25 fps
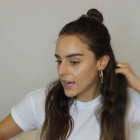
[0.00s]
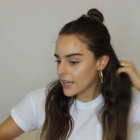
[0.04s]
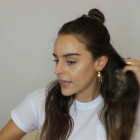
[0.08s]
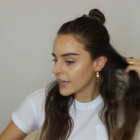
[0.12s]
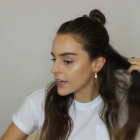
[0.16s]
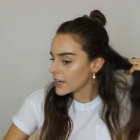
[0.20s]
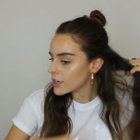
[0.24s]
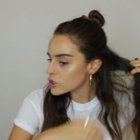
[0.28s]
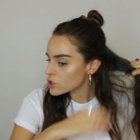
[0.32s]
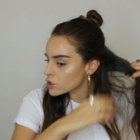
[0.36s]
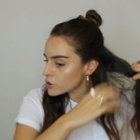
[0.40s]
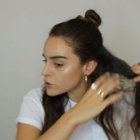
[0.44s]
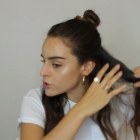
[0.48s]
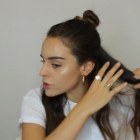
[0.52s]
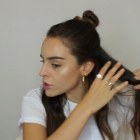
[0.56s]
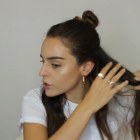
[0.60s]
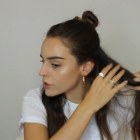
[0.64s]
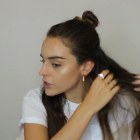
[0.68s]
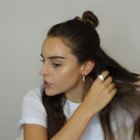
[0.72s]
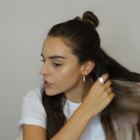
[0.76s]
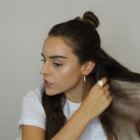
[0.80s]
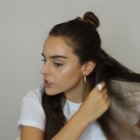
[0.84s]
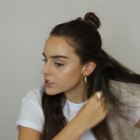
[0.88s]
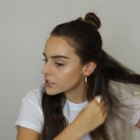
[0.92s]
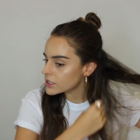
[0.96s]
like I showed you
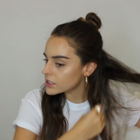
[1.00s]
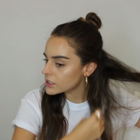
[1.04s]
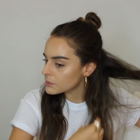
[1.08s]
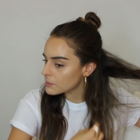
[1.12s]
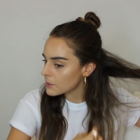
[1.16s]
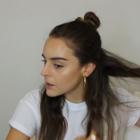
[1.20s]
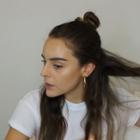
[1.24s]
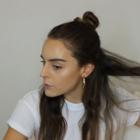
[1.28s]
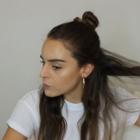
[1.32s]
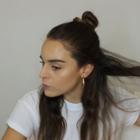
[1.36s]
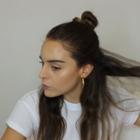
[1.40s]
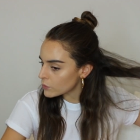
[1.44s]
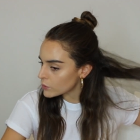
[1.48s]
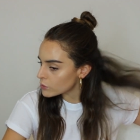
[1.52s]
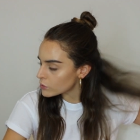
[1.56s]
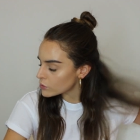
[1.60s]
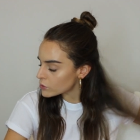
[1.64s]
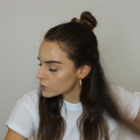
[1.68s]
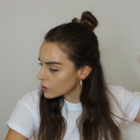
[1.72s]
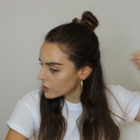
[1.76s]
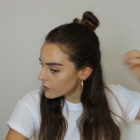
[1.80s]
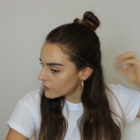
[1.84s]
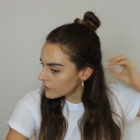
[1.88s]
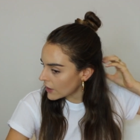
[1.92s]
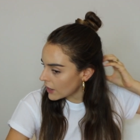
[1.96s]
earlier, since my roots
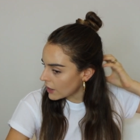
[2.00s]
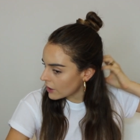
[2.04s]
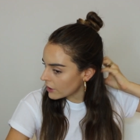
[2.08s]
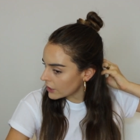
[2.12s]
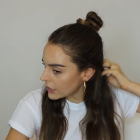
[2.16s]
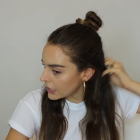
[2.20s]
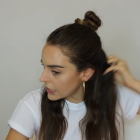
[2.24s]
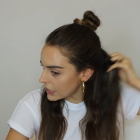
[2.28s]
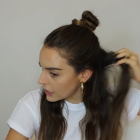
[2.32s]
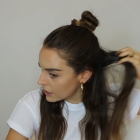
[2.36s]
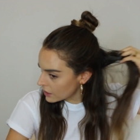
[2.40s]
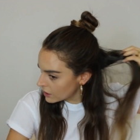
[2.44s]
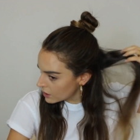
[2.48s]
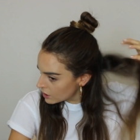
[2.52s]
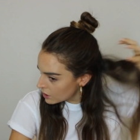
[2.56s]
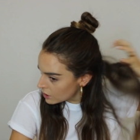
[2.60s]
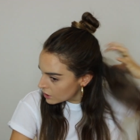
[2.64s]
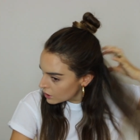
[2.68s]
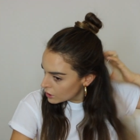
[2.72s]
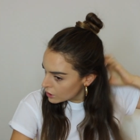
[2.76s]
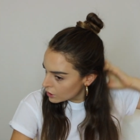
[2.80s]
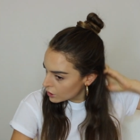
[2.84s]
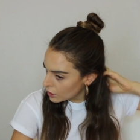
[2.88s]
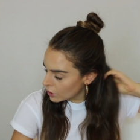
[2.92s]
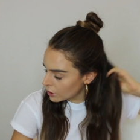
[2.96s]
are very
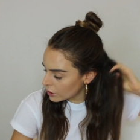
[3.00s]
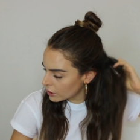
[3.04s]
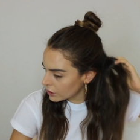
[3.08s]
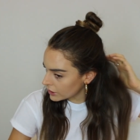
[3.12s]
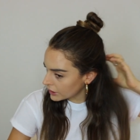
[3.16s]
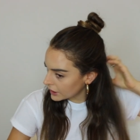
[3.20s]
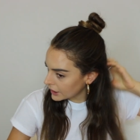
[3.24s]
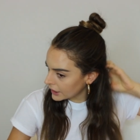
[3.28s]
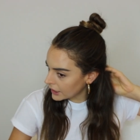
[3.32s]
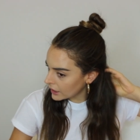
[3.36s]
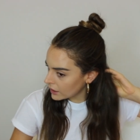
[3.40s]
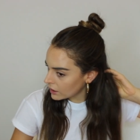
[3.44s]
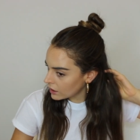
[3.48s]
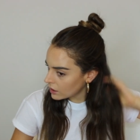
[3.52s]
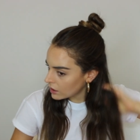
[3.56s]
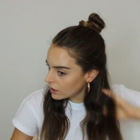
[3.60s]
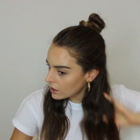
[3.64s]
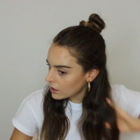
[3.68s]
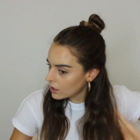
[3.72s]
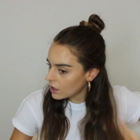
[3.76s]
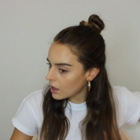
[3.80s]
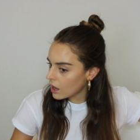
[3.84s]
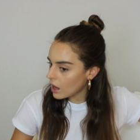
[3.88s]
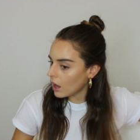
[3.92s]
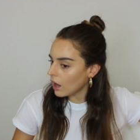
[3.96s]
curly,
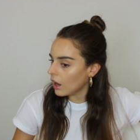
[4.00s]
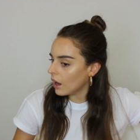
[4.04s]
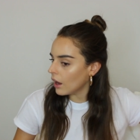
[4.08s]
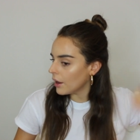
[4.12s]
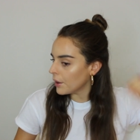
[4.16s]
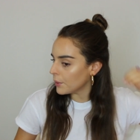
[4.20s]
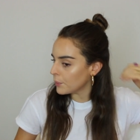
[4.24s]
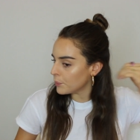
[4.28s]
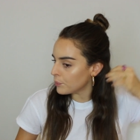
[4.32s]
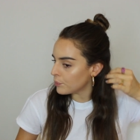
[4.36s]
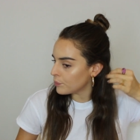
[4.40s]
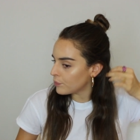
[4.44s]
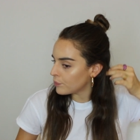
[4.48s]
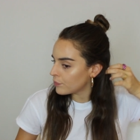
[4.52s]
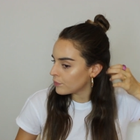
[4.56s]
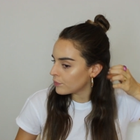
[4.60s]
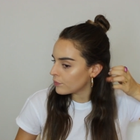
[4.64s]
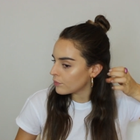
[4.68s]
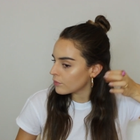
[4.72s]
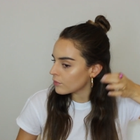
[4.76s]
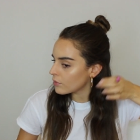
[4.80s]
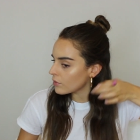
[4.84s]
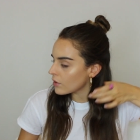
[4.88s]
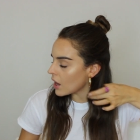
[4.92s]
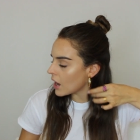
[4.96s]

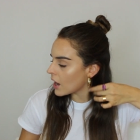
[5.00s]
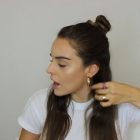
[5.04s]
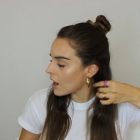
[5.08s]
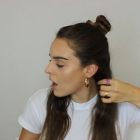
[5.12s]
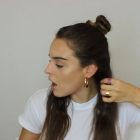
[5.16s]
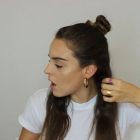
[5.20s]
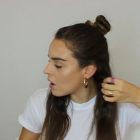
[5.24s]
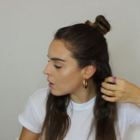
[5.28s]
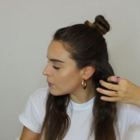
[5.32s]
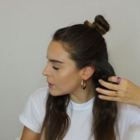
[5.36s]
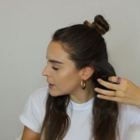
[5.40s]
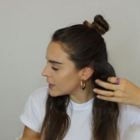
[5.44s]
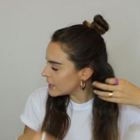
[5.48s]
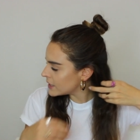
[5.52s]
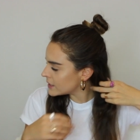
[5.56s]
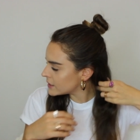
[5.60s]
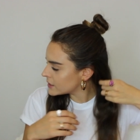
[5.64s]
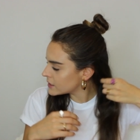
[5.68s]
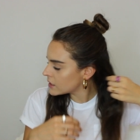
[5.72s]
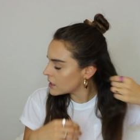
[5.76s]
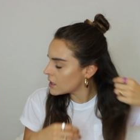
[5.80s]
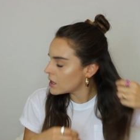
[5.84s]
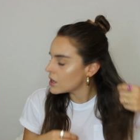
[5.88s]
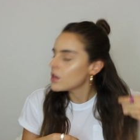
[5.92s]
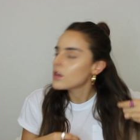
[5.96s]
I
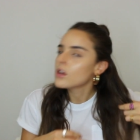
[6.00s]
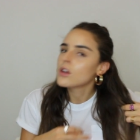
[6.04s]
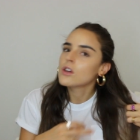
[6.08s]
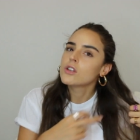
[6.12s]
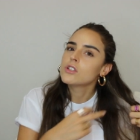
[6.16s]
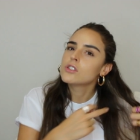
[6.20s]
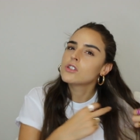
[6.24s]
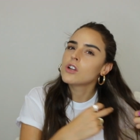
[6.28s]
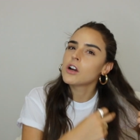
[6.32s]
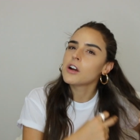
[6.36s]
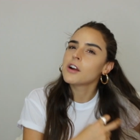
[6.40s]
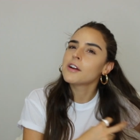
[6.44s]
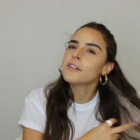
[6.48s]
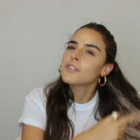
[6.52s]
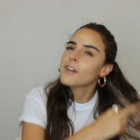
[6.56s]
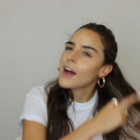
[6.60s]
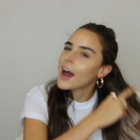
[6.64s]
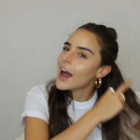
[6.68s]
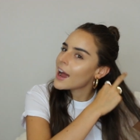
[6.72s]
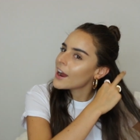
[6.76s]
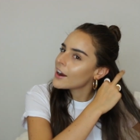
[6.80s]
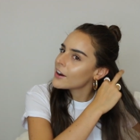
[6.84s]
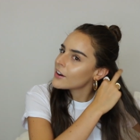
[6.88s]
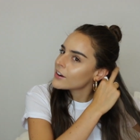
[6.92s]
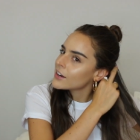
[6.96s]
always start off
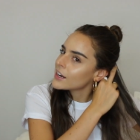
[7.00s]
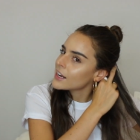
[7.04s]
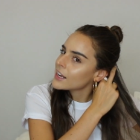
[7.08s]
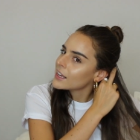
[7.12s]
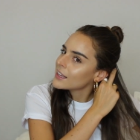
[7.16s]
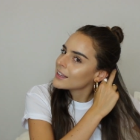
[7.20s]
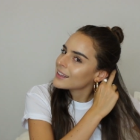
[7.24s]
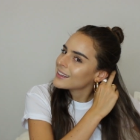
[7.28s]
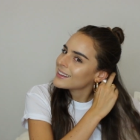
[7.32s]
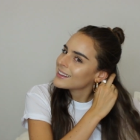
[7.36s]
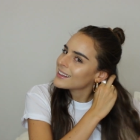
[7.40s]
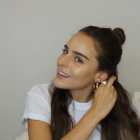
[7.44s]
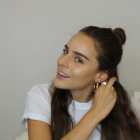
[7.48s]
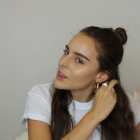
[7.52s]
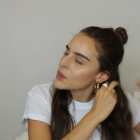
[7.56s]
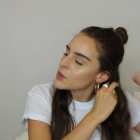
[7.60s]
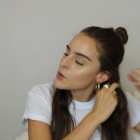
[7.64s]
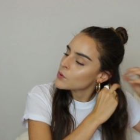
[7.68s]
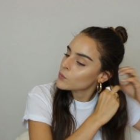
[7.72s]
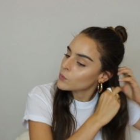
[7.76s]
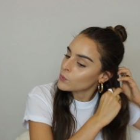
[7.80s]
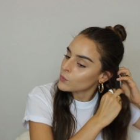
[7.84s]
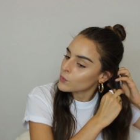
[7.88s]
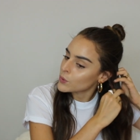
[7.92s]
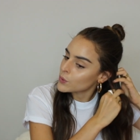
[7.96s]
ironing the
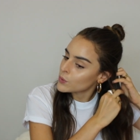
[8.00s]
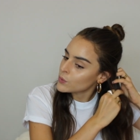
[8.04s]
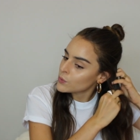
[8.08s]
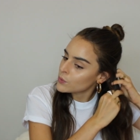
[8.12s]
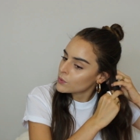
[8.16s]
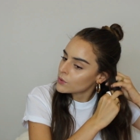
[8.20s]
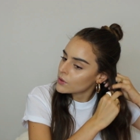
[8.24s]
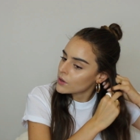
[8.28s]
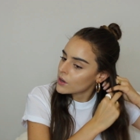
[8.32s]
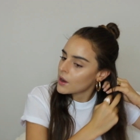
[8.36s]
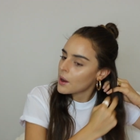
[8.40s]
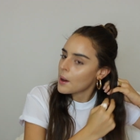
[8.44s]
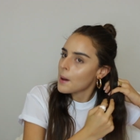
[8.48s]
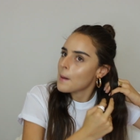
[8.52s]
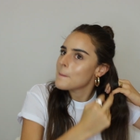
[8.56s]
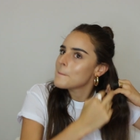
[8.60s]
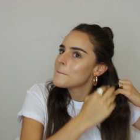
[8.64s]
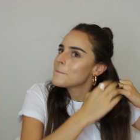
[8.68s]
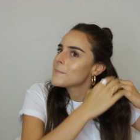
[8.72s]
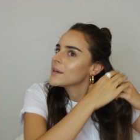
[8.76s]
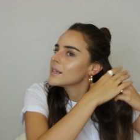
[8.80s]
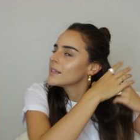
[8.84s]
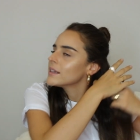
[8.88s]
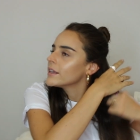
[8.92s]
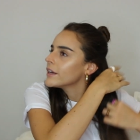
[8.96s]
root,
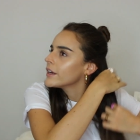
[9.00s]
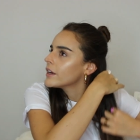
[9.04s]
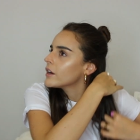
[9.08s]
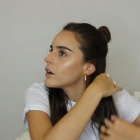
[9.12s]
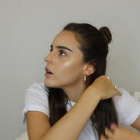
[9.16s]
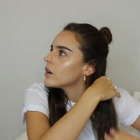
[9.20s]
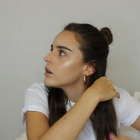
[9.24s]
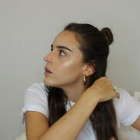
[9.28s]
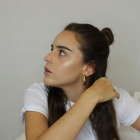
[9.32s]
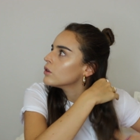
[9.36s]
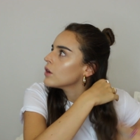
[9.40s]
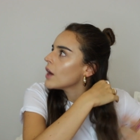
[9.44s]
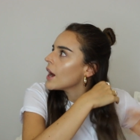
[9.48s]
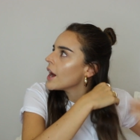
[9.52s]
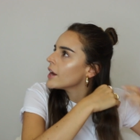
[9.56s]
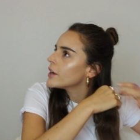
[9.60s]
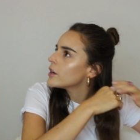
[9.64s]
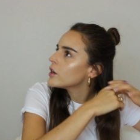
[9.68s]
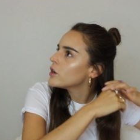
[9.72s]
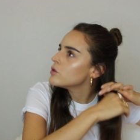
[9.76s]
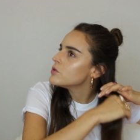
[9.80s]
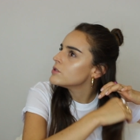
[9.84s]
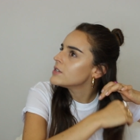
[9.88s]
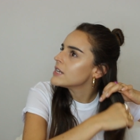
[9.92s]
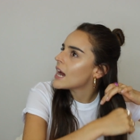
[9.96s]
but like I
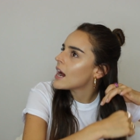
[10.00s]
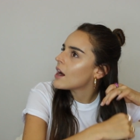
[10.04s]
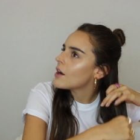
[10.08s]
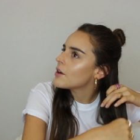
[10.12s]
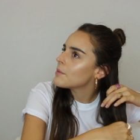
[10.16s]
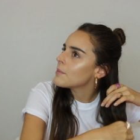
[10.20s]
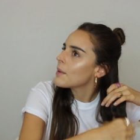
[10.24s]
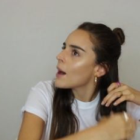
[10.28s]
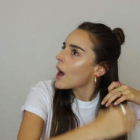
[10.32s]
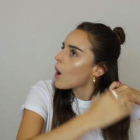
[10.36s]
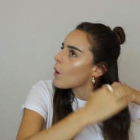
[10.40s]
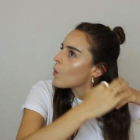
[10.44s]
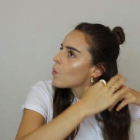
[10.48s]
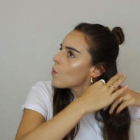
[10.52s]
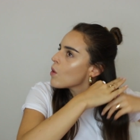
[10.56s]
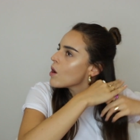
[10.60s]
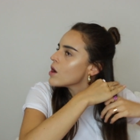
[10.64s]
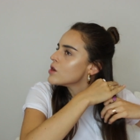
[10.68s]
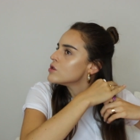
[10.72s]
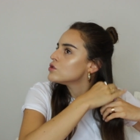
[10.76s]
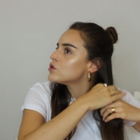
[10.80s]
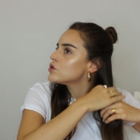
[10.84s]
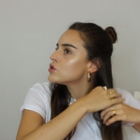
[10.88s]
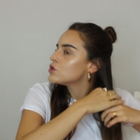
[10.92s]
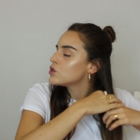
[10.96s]
go down about
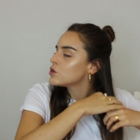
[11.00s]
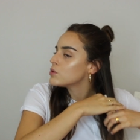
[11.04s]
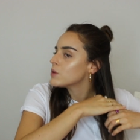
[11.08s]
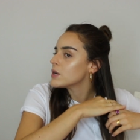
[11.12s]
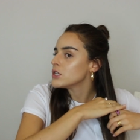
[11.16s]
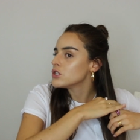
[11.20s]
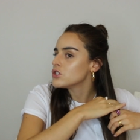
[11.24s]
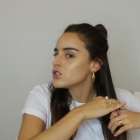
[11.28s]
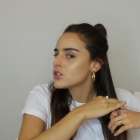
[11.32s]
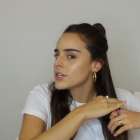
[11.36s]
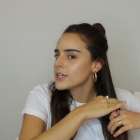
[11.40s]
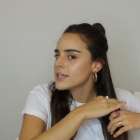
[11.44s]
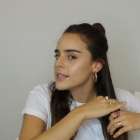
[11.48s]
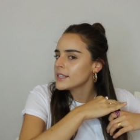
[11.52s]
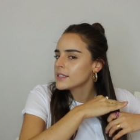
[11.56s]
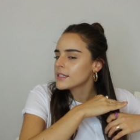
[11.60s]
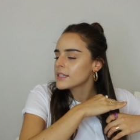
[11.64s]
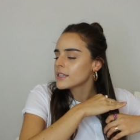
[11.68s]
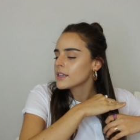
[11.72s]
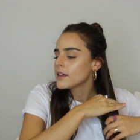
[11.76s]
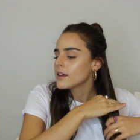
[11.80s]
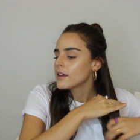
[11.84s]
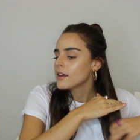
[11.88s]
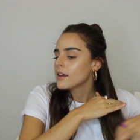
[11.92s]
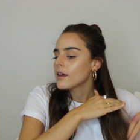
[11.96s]
1 to 2 inches,
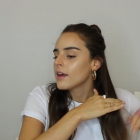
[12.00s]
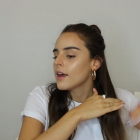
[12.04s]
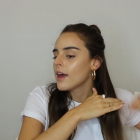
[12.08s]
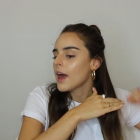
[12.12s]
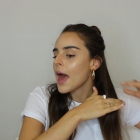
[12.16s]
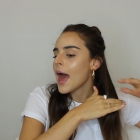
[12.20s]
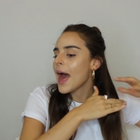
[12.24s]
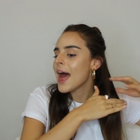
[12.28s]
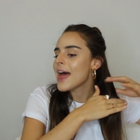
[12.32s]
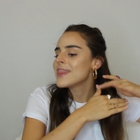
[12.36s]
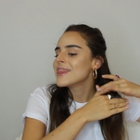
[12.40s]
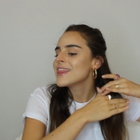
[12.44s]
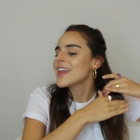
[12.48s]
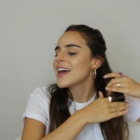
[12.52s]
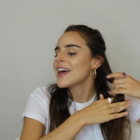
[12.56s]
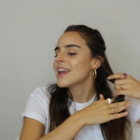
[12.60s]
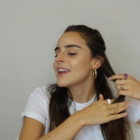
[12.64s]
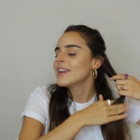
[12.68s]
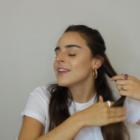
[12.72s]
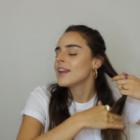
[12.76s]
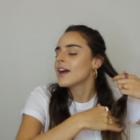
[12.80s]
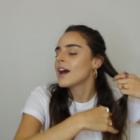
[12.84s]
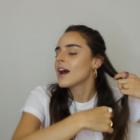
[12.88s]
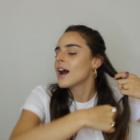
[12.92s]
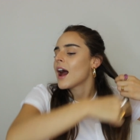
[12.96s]
and
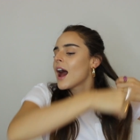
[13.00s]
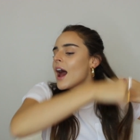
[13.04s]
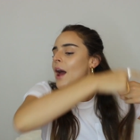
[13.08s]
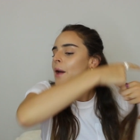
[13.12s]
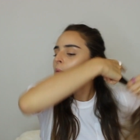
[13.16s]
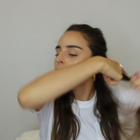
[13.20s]
then I